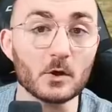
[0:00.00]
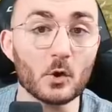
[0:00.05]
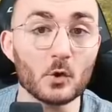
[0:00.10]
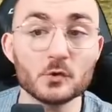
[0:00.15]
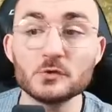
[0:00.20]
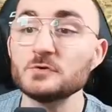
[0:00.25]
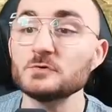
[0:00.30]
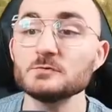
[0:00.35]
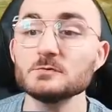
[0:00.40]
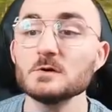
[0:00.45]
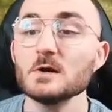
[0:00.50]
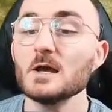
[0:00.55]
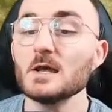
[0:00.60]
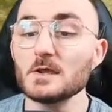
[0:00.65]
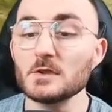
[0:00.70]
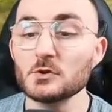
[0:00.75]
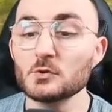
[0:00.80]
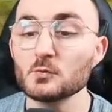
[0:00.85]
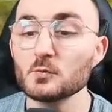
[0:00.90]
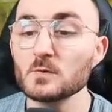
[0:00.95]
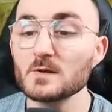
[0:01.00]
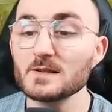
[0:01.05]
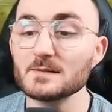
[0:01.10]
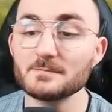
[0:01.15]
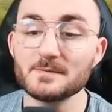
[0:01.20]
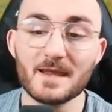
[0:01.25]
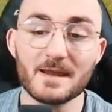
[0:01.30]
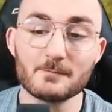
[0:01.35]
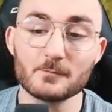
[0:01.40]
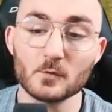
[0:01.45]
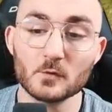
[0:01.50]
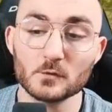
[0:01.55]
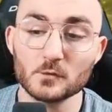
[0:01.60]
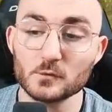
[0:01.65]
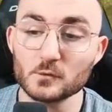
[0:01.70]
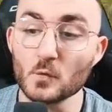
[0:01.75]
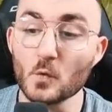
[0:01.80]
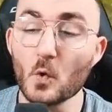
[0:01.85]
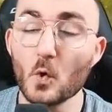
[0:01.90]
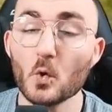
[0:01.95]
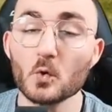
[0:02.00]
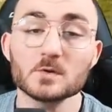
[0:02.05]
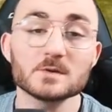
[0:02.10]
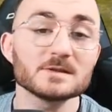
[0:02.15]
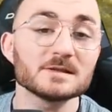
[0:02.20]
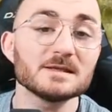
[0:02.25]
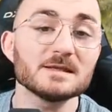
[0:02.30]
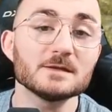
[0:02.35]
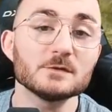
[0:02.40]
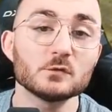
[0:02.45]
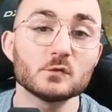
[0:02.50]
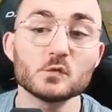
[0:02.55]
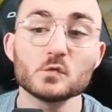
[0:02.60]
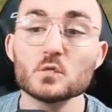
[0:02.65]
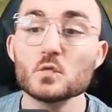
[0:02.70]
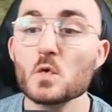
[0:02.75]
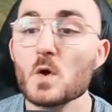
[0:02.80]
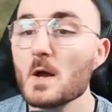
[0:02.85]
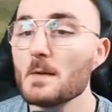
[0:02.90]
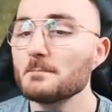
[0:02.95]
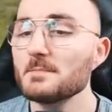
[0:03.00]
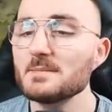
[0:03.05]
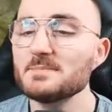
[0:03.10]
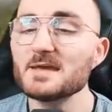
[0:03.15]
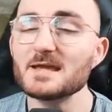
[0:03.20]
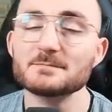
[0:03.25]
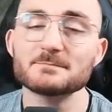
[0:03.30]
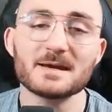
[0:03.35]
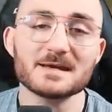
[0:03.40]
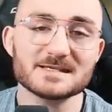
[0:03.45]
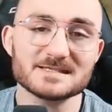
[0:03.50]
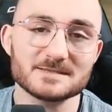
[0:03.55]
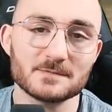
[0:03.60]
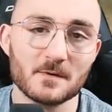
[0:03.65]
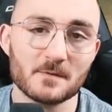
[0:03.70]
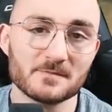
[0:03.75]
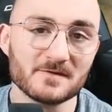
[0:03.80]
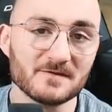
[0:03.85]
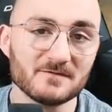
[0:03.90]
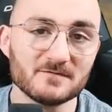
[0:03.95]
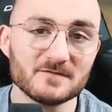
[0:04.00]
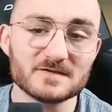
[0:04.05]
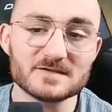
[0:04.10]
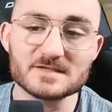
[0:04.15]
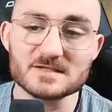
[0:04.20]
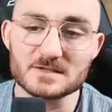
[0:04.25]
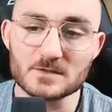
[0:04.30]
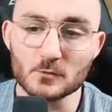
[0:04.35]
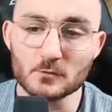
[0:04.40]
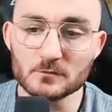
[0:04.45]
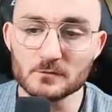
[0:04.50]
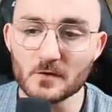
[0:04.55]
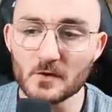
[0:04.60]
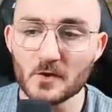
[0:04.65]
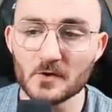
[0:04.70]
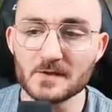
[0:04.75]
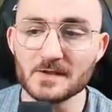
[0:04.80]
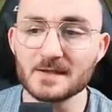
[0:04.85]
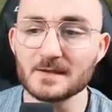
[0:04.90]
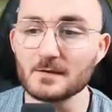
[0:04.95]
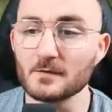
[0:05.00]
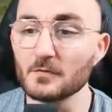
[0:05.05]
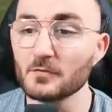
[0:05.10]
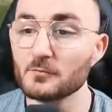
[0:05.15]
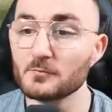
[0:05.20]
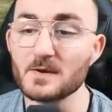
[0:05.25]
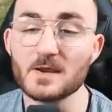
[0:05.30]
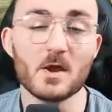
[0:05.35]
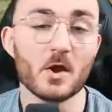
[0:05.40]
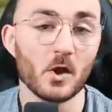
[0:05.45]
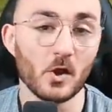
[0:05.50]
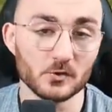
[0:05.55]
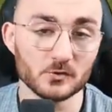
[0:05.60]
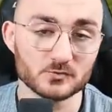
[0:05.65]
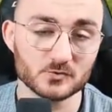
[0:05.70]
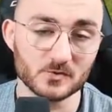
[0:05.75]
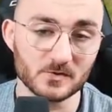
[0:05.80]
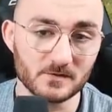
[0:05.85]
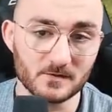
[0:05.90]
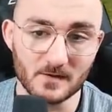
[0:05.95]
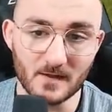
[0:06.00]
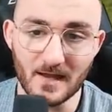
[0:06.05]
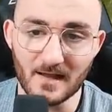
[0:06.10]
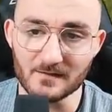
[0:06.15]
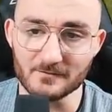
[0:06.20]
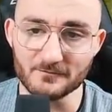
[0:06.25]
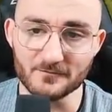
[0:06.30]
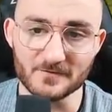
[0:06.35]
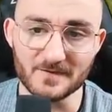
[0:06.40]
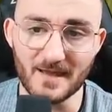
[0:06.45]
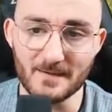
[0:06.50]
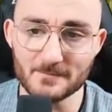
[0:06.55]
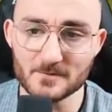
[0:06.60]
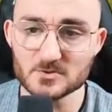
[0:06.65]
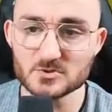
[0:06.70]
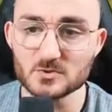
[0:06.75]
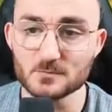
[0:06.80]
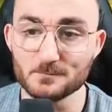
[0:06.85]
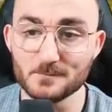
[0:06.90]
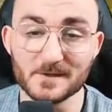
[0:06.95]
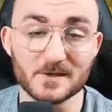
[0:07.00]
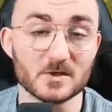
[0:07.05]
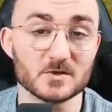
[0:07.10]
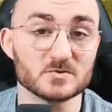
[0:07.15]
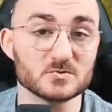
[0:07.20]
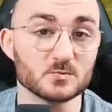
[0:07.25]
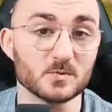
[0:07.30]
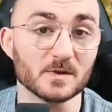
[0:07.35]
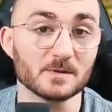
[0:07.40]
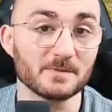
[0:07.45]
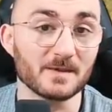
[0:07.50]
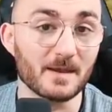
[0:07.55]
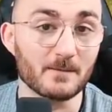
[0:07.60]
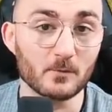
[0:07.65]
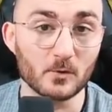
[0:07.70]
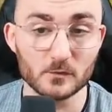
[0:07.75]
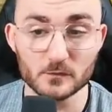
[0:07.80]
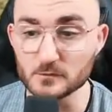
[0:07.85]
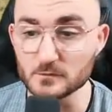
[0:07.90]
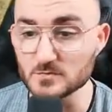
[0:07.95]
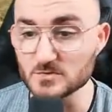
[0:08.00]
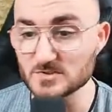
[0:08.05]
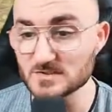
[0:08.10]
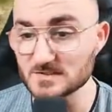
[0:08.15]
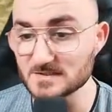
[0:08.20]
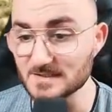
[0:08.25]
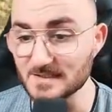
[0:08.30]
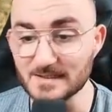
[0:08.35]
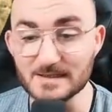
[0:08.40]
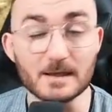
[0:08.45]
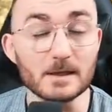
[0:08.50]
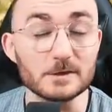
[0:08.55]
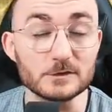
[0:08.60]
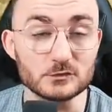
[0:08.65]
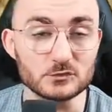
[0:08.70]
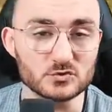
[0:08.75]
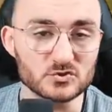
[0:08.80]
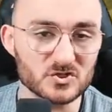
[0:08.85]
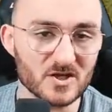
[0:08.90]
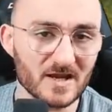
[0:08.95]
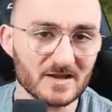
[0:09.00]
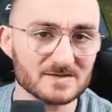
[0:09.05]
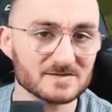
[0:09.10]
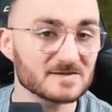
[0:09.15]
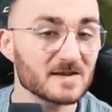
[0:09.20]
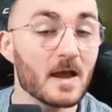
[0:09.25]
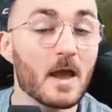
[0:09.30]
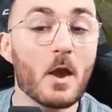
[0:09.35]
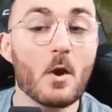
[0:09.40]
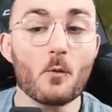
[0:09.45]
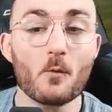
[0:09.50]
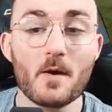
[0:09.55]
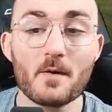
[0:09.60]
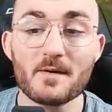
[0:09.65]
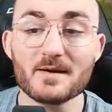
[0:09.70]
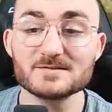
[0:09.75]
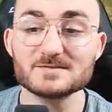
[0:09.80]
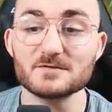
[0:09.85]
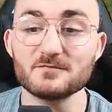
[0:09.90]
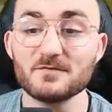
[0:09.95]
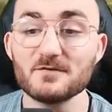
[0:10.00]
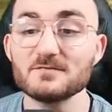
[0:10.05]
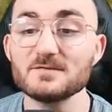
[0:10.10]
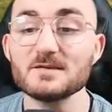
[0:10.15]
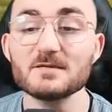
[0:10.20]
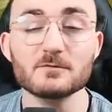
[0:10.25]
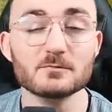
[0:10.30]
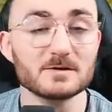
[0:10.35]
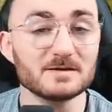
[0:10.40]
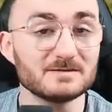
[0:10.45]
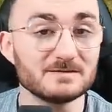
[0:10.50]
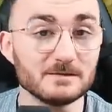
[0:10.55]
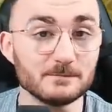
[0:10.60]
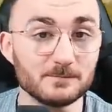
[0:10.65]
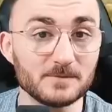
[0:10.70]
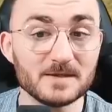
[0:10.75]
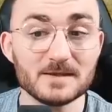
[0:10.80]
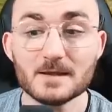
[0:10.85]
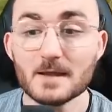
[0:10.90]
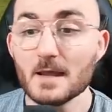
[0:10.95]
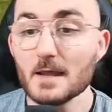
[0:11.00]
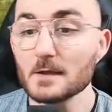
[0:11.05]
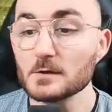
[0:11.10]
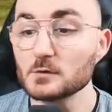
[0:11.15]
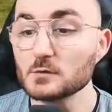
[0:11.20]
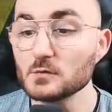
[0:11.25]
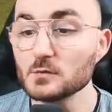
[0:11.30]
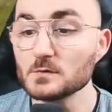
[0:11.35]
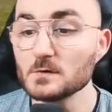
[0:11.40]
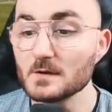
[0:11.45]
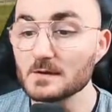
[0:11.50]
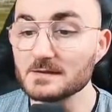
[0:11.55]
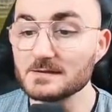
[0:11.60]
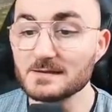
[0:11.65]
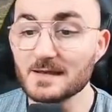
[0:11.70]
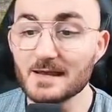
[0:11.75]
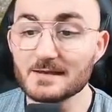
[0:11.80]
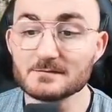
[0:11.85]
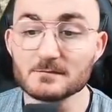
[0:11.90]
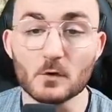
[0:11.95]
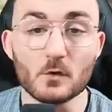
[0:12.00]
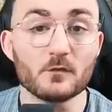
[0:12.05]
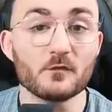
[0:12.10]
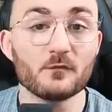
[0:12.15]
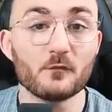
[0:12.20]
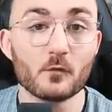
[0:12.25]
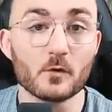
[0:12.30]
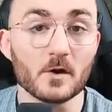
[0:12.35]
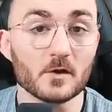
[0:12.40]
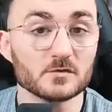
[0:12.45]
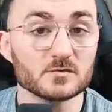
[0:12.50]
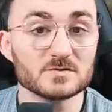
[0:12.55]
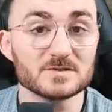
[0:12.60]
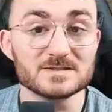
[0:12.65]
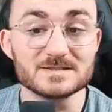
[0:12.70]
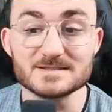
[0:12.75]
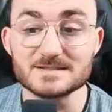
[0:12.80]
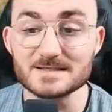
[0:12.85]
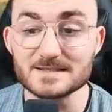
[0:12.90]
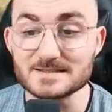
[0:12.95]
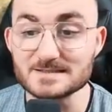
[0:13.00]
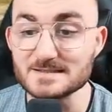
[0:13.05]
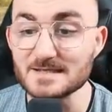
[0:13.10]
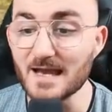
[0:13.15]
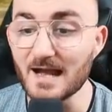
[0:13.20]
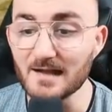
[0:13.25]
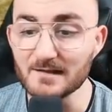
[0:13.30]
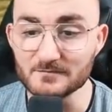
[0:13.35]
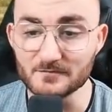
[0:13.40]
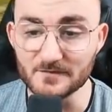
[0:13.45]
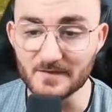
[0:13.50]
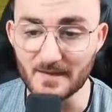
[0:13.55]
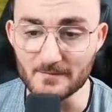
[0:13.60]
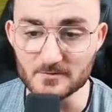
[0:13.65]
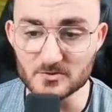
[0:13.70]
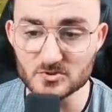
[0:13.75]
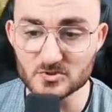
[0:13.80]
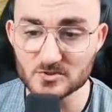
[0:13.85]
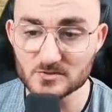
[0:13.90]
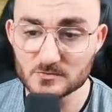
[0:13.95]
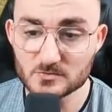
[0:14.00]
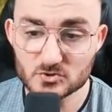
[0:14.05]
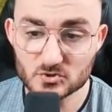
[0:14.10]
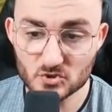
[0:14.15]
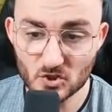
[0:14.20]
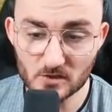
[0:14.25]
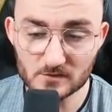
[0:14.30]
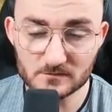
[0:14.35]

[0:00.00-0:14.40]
on you, you will be able to only do, maybe at maximum if he's slow turning, 300 alpha damage, because you will be able to sneak 2 shells, whereas the 53 TP could get a 460 alpha damage shot